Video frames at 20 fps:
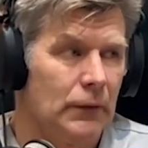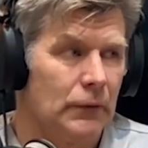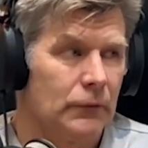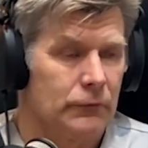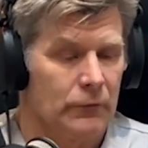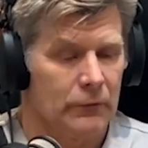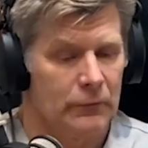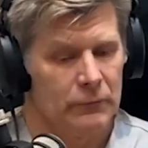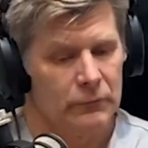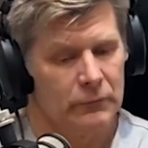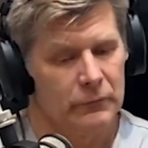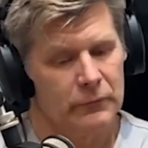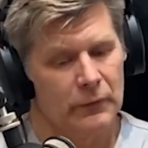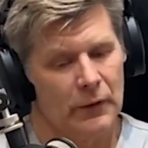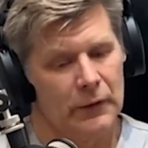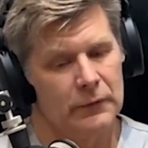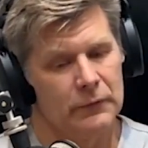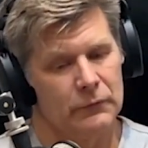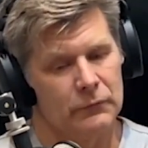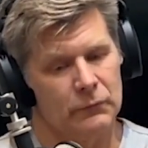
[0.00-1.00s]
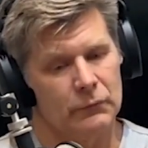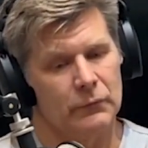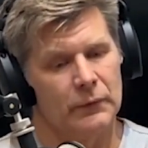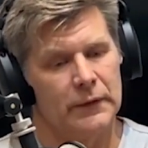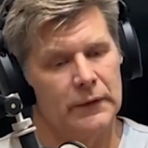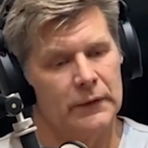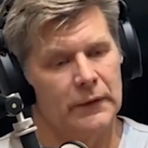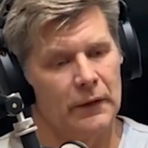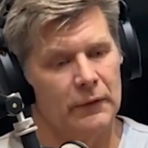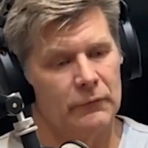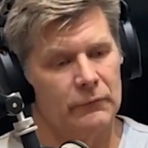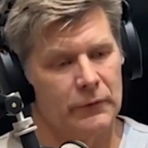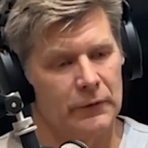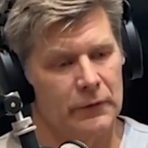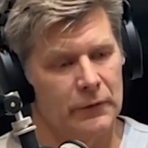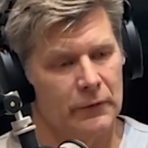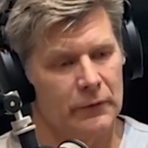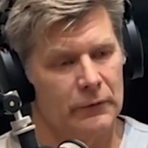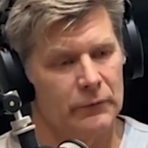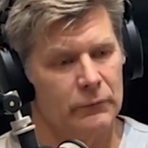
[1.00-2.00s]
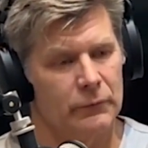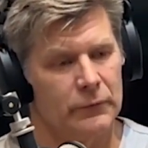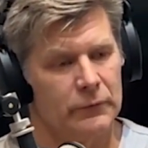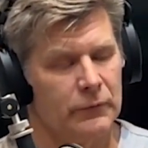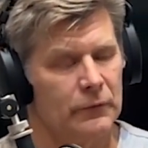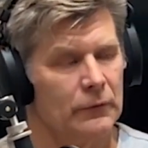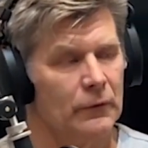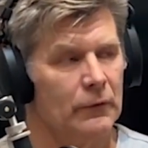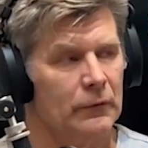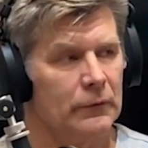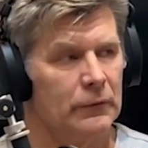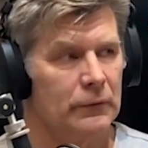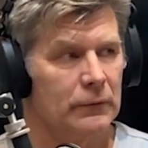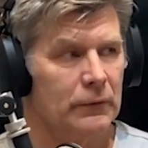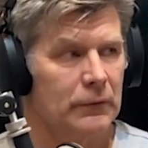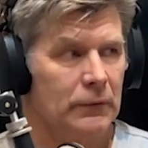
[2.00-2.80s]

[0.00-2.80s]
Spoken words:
So Jane has redone videos which are not